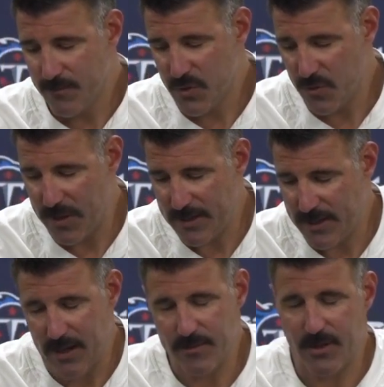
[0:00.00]
too many
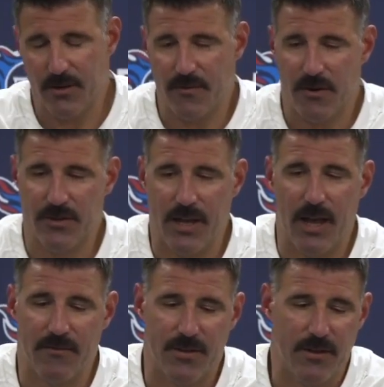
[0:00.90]
times there in the first
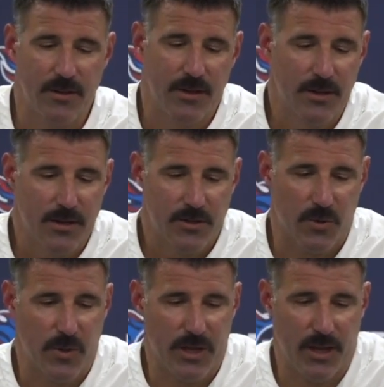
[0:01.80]
half to
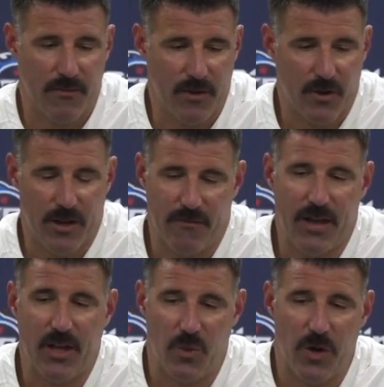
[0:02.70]
to really give a good
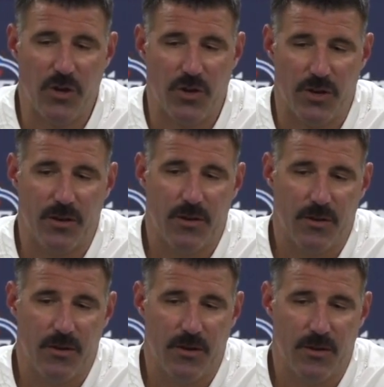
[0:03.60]
evaluation
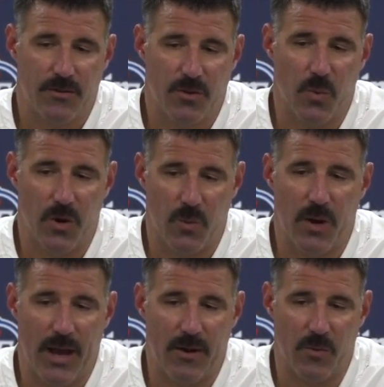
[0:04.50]
uh, to where
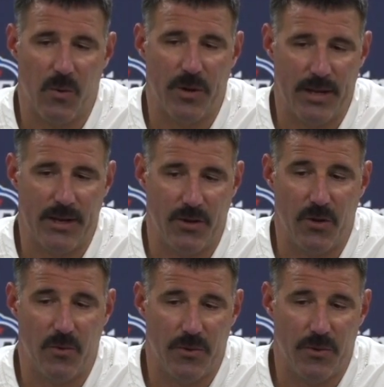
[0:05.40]
we're at and what we need to do.